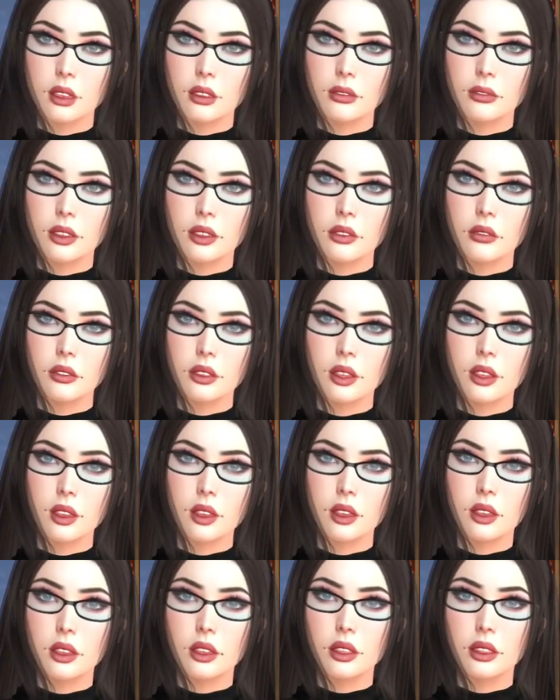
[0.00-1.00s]
as a
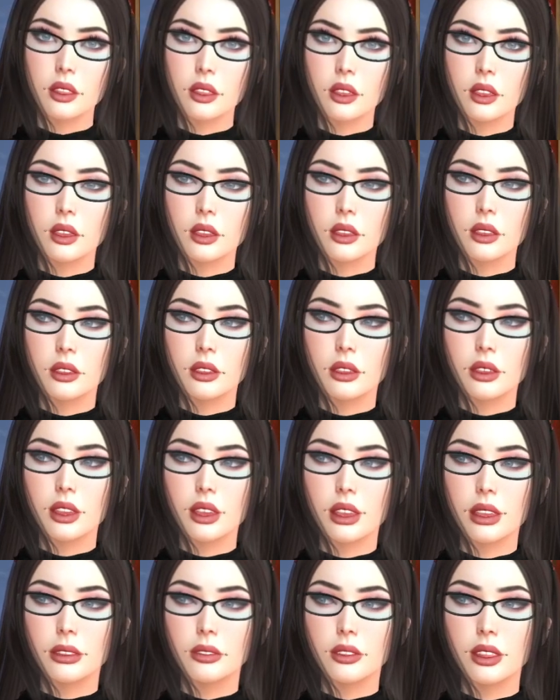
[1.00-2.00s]
bitch or an
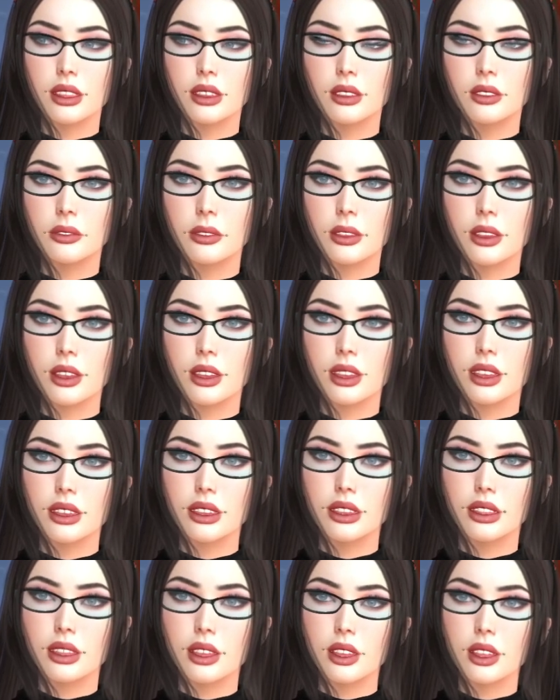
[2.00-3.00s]
asshole on the front page of
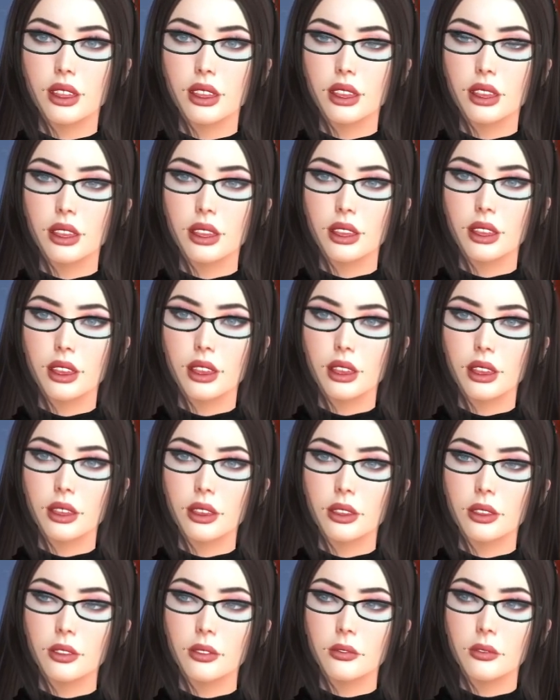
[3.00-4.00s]
your profile,
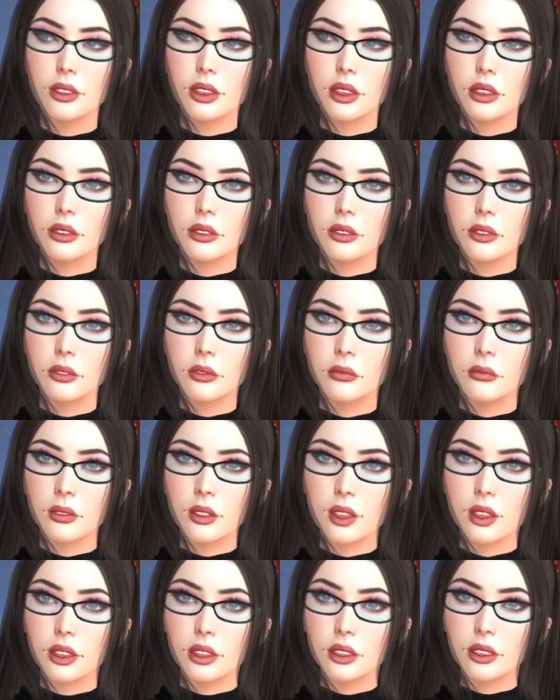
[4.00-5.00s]
you have some
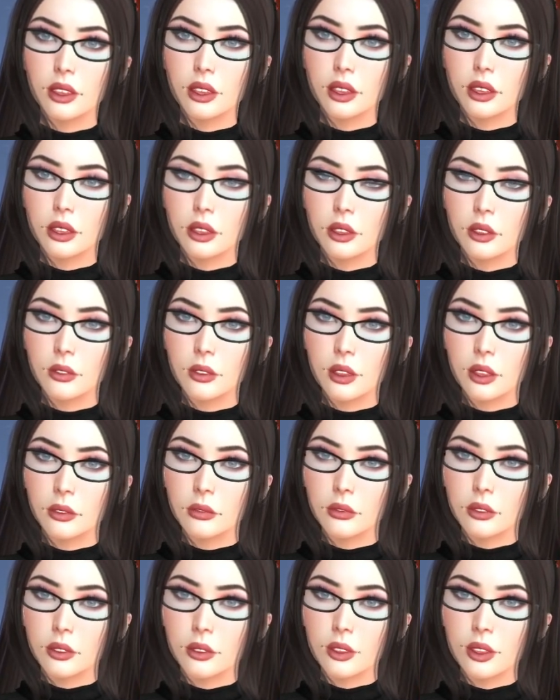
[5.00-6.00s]
personal issues
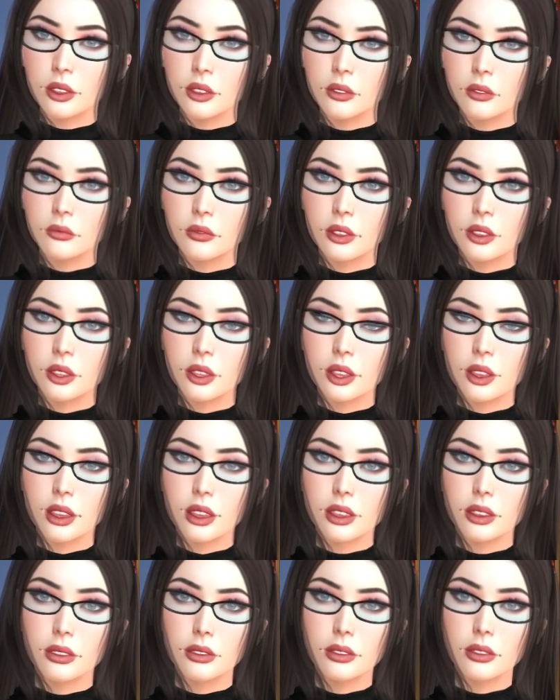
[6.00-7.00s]
you need to work out.
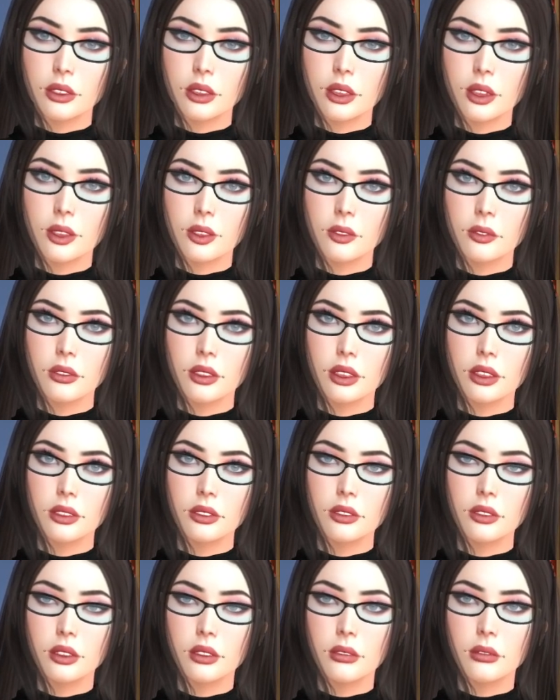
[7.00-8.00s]
Why
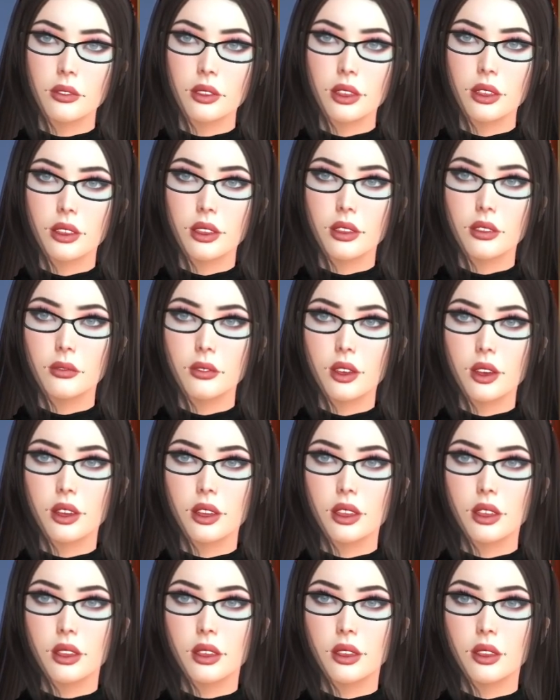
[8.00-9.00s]
give people a heads up
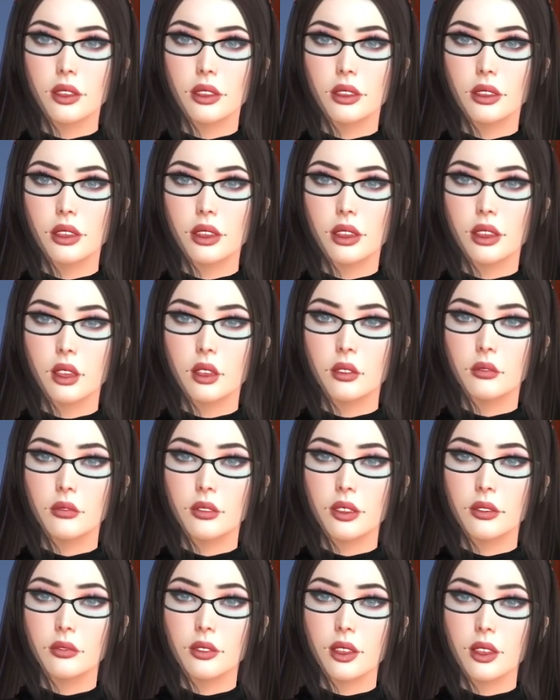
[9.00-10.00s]
on
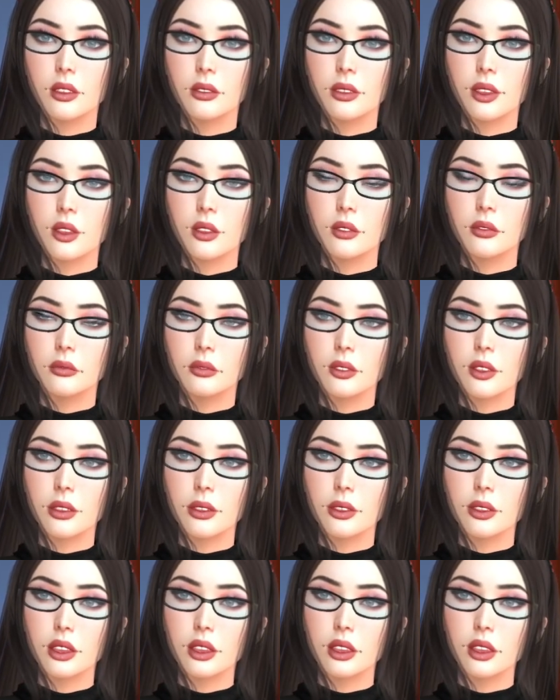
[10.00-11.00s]
why to not
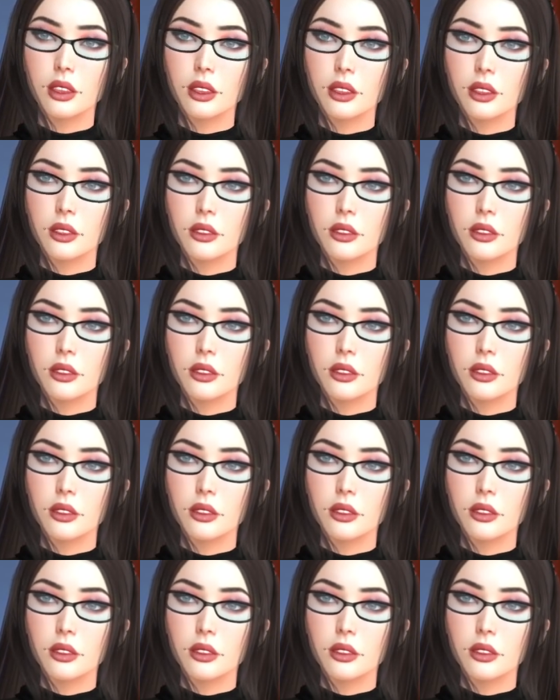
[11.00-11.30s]
like you